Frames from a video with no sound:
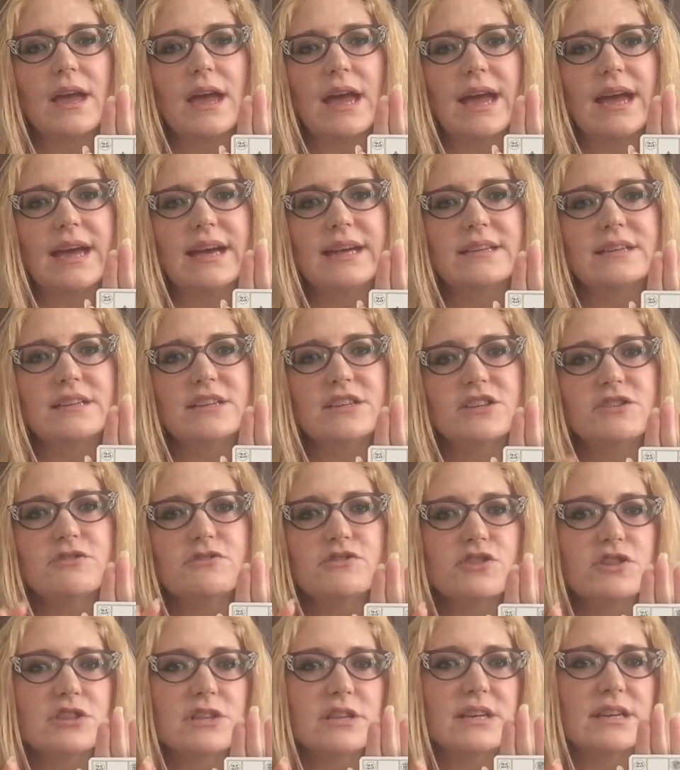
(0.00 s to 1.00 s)
and
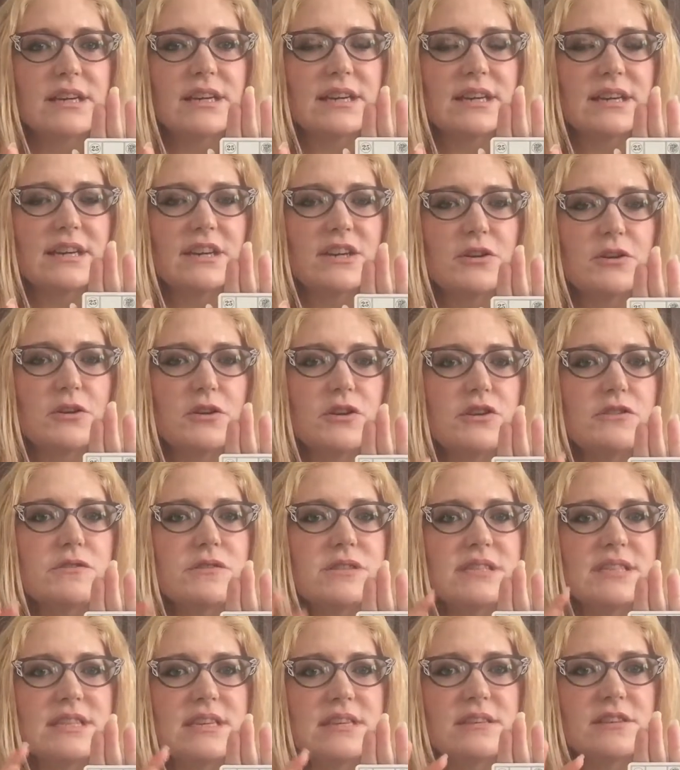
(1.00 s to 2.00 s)
usually, you know, you
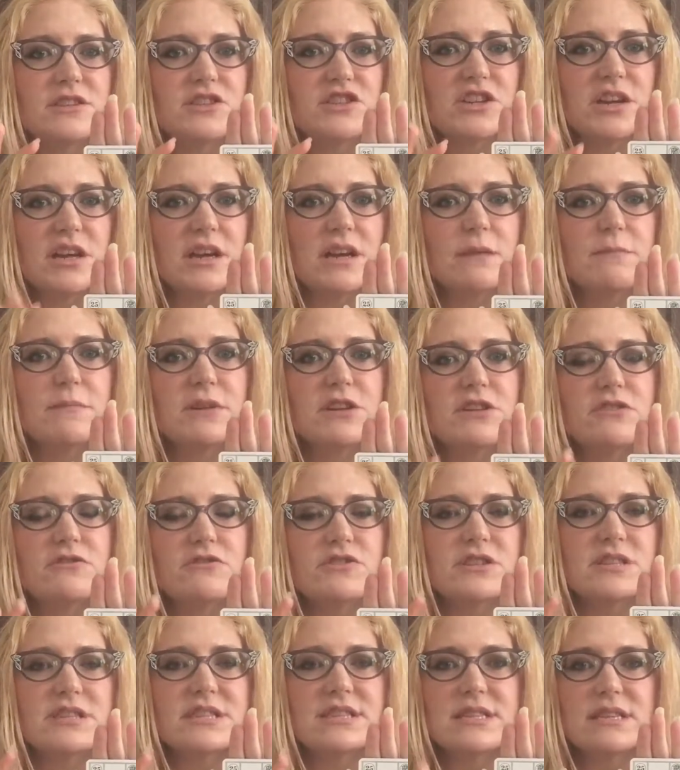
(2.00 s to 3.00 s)
see the gem and you
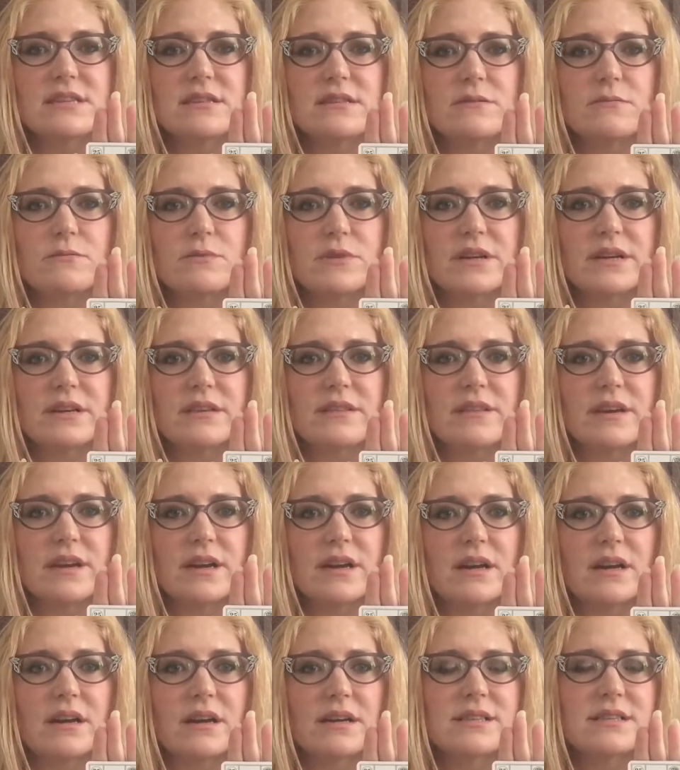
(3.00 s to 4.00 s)
just see the ring
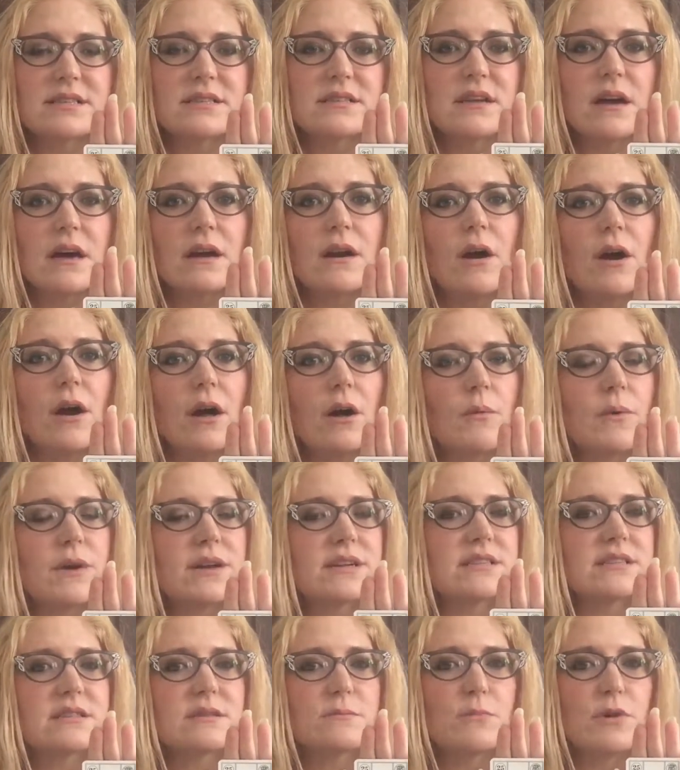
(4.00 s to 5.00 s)
there. It's not
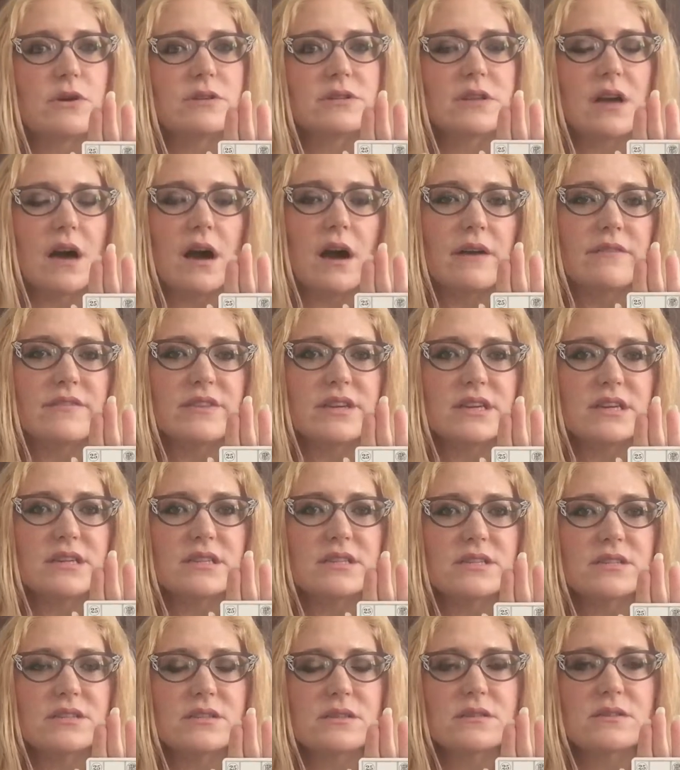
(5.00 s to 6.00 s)
always the most
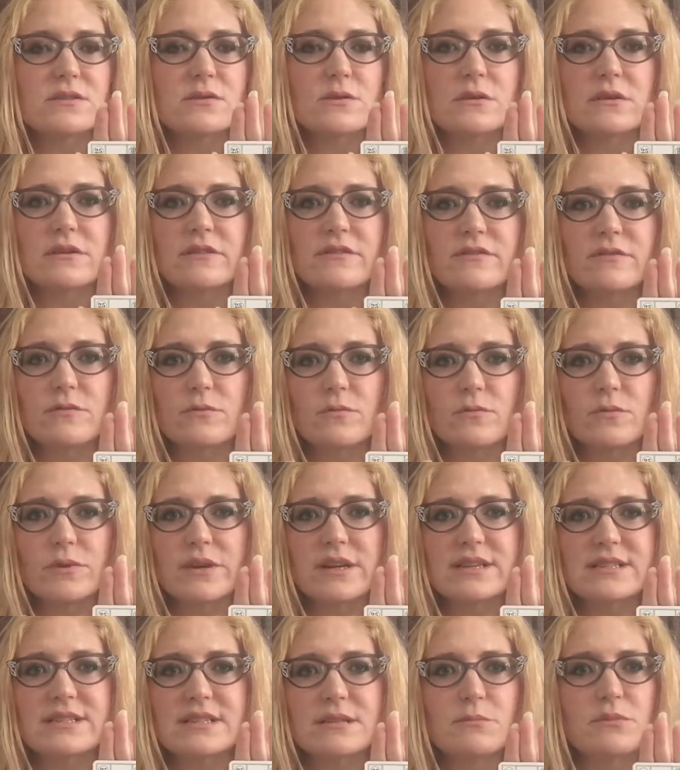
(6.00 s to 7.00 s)
obvious sort of
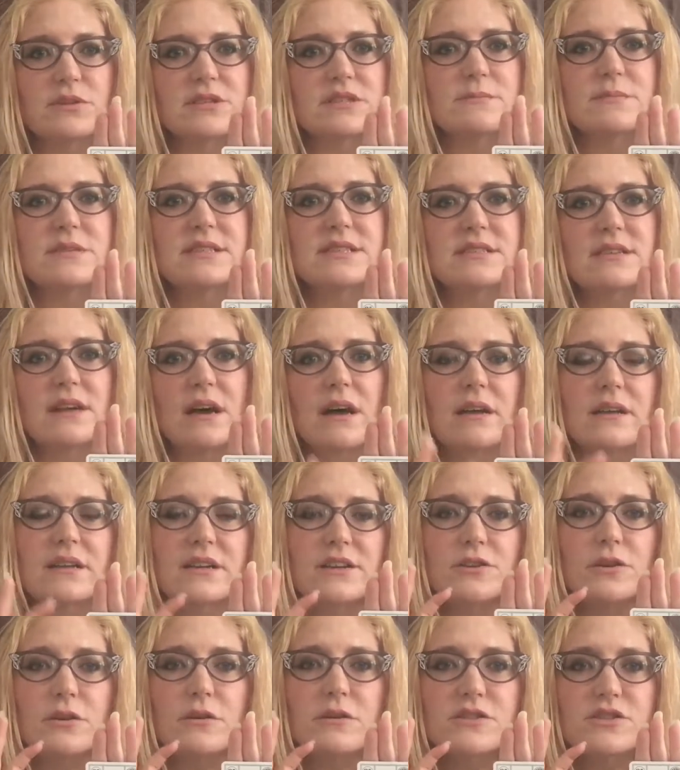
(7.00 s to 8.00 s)
ring symbolism. It's not, you
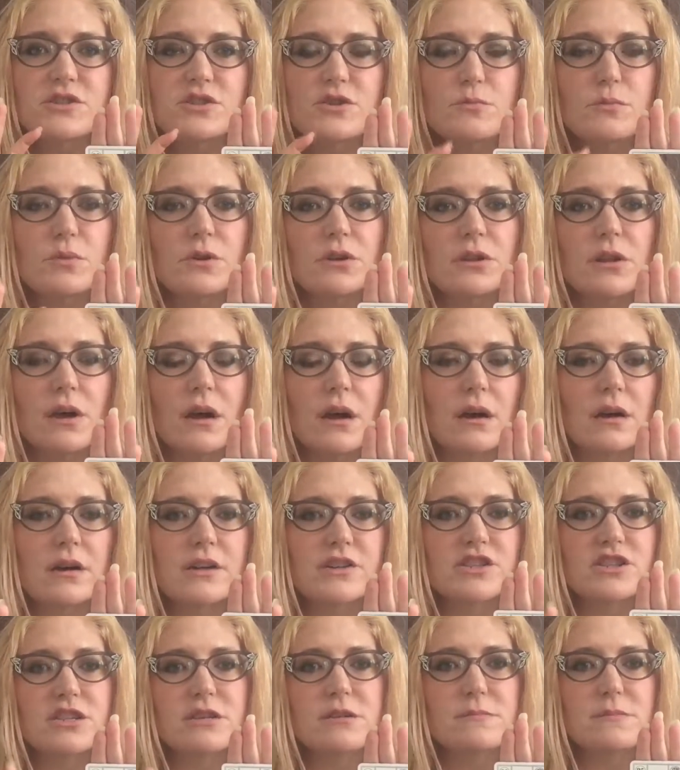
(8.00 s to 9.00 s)
know, a super
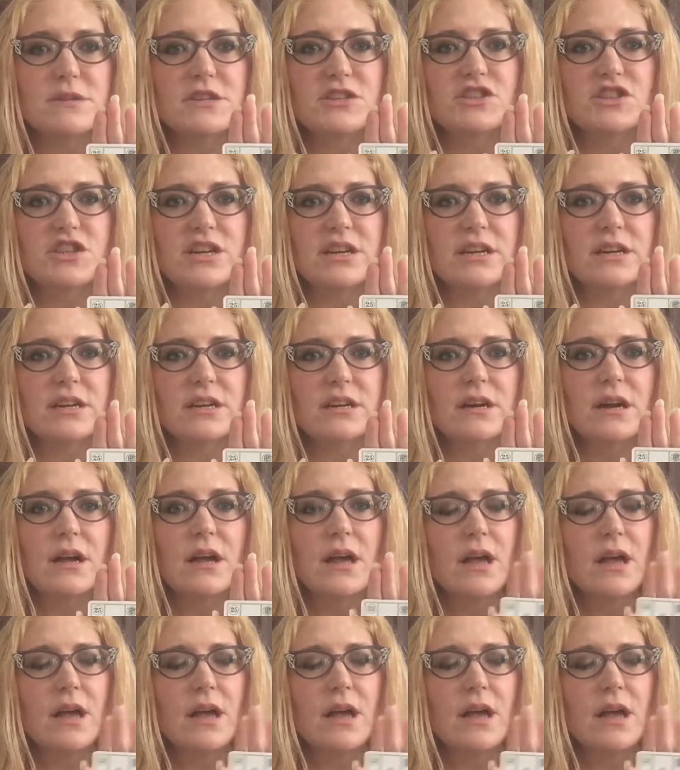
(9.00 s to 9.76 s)
large image here.